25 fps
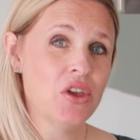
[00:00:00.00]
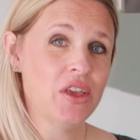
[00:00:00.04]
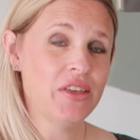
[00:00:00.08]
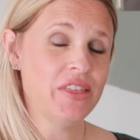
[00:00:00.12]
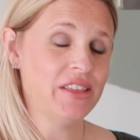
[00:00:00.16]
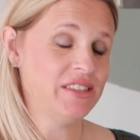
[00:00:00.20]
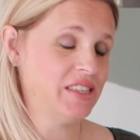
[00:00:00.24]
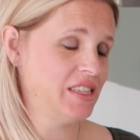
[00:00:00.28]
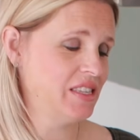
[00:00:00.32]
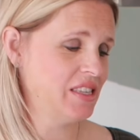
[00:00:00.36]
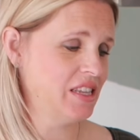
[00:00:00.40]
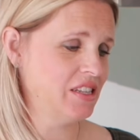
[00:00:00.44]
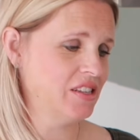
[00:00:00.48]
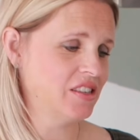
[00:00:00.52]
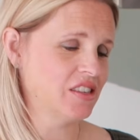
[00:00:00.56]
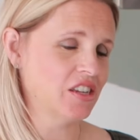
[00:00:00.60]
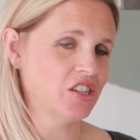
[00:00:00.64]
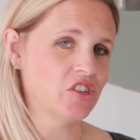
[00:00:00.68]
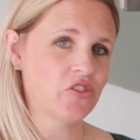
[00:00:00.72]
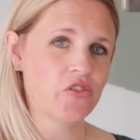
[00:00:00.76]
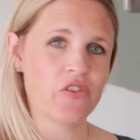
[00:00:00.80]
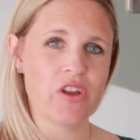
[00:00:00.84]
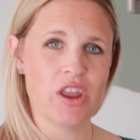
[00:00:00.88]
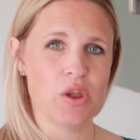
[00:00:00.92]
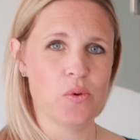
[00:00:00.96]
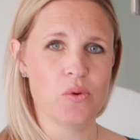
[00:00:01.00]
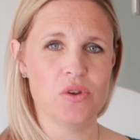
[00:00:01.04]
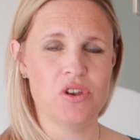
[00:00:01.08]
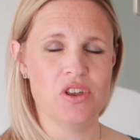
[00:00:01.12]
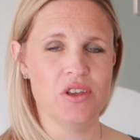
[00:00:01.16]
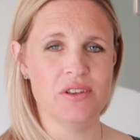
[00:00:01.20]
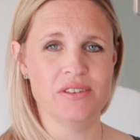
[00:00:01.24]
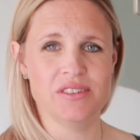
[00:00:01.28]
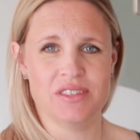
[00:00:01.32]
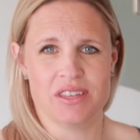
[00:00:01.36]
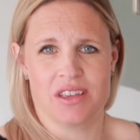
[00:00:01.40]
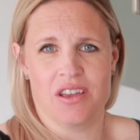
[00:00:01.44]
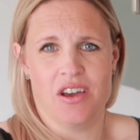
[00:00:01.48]
this is in such frequent
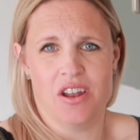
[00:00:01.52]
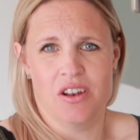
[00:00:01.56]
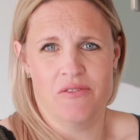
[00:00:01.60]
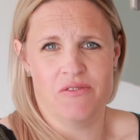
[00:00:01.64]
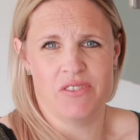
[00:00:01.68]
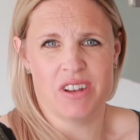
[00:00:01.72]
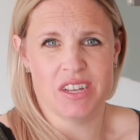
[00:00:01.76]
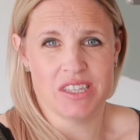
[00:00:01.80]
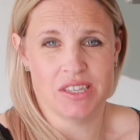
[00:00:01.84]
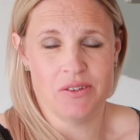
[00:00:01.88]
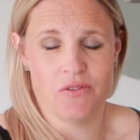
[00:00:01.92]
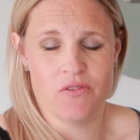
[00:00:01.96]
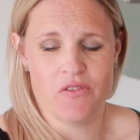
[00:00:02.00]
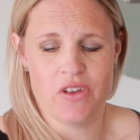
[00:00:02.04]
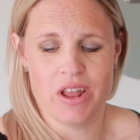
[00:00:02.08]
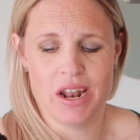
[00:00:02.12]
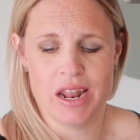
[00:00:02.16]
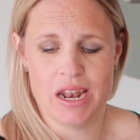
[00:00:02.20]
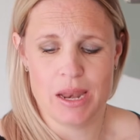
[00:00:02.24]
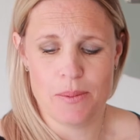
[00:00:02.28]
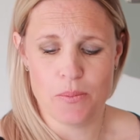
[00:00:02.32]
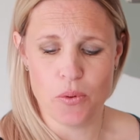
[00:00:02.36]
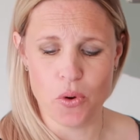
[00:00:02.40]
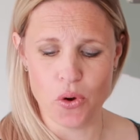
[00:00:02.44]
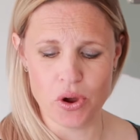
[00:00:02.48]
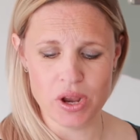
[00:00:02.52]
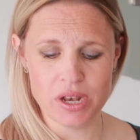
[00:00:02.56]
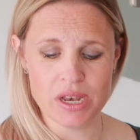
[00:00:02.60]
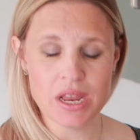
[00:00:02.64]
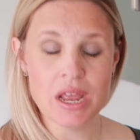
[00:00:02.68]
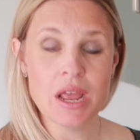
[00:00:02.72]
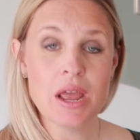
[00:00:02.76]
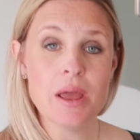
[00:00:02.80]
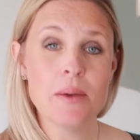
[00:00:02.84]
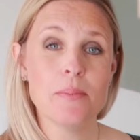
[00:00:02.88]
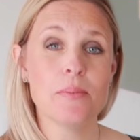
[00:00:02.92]
use that kind of doesn't feel any point,